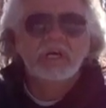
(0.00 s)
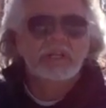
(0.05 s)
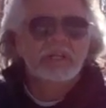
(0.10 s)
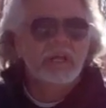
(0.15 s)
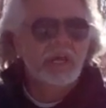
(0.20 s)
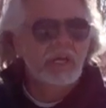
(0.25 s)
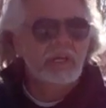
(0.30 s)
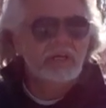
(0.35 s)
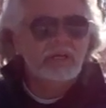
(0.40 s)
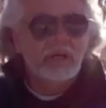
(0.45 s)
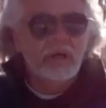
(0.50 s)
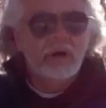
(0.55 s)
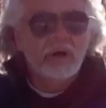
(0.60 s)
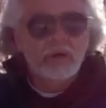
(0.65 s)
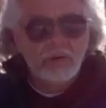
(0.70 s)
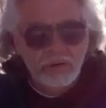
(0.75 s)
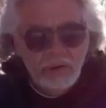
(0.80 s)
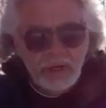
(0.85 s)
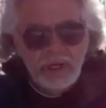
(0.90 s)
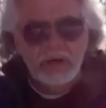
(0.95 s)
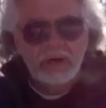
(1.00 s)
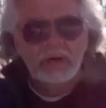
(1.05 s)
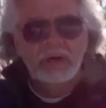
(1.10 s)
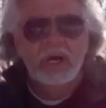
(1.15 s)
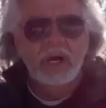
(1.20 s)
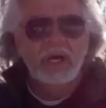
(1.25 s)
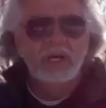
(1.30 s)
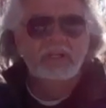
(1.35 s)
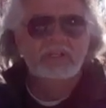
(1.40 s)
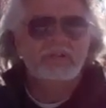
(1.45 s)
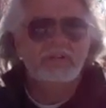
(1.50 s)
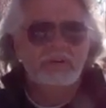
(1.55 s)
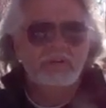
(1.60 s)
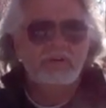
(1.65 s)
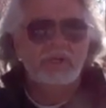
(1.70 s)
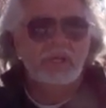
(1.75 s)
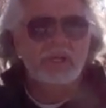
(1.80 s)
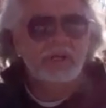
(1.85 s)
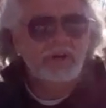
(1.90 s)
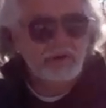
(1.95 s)
that we are
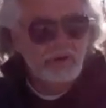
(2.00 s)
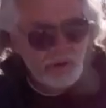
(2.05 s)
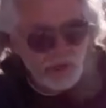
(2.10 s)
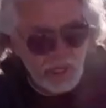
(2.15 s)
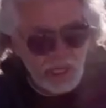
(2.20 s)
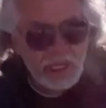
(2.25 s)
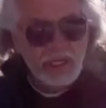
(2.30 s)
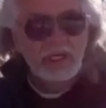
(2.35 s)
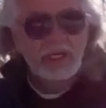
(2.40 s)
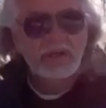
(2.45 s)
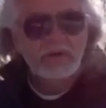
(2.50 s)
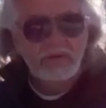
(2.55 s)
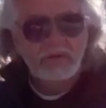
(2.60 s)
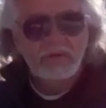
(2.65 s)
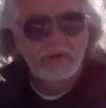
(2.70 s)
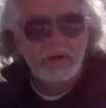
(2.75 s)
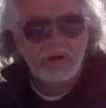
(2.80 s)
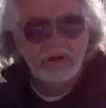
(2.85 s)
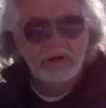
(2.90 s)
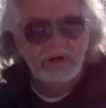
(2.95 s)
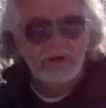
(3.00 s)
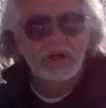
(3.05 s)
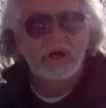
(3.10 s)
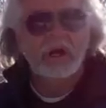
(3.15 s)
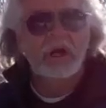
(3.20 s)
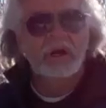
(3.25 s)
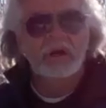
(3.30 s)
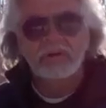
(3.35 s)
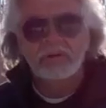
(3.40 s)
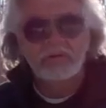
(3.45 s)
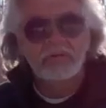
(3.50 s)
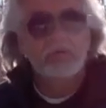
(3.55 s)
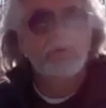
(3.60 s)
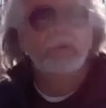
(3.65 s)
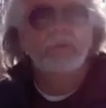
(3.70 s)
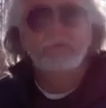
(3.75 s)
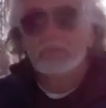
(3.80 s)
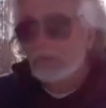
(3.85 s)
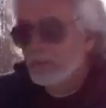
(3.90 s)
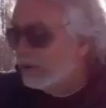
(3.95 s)
actually creating water out of
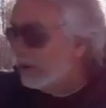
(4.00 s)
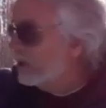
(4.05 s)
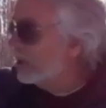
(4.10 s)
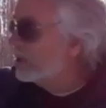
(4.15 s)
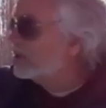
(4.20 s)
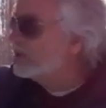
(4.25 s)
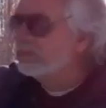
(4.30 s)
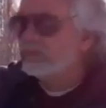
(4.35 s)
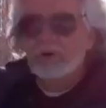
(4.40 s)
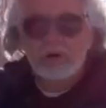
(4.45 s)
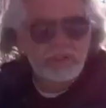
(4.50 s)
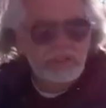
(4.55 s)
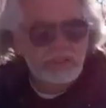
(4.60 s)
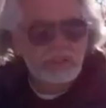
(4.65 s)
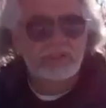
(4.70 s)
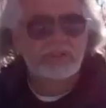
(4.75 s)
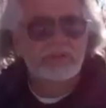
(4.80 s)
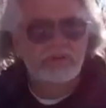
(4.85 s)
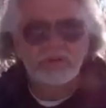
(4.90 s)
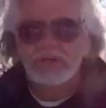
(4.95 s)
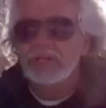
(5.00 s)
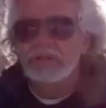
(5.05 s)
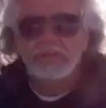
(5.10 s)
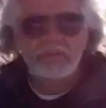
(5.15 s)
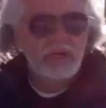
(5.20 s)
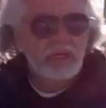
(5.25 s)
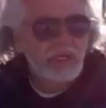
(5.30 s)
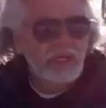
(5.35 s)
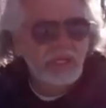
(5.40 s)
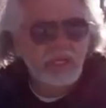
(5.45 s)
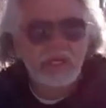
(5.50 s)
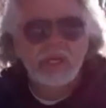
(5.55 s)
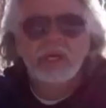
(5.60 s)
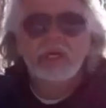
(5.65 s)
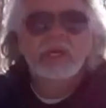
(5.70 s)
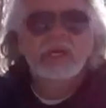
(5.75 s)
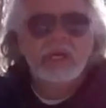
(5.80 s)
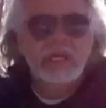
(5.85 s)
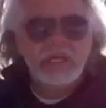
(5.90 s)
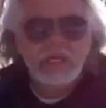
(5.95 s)
what was once a tree many
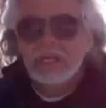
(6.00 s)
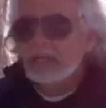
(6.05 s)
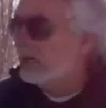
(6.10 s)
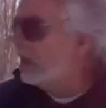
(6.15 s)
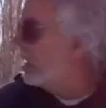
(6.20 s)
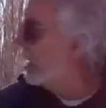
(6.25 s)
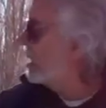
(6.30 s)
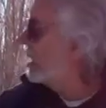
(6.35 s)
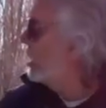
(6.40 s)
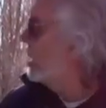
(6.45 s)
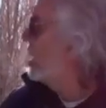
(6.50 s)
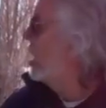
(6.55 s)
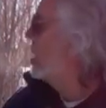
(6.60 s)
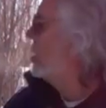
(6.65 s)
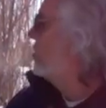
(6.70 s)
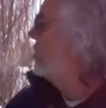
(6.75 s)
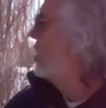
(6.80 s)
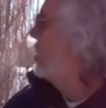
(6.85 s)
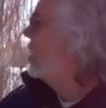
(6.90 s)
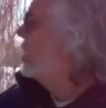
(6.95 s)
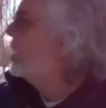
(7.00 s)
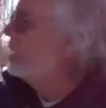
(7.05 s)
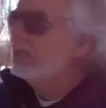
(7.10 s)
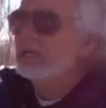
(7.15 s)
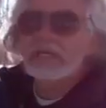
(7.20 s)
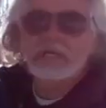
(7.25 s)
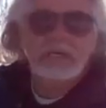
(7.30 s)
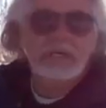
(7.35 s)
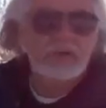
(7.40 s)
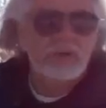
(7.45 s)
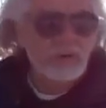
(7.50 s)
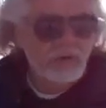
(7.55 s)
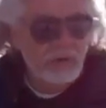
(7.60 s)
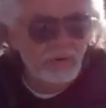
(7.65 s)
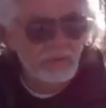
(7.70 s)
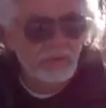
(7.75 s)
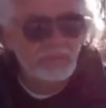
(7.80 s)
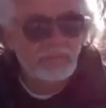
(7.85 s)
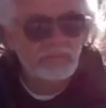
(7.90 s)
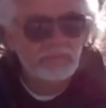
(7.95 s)
eon, eon, millennia ago.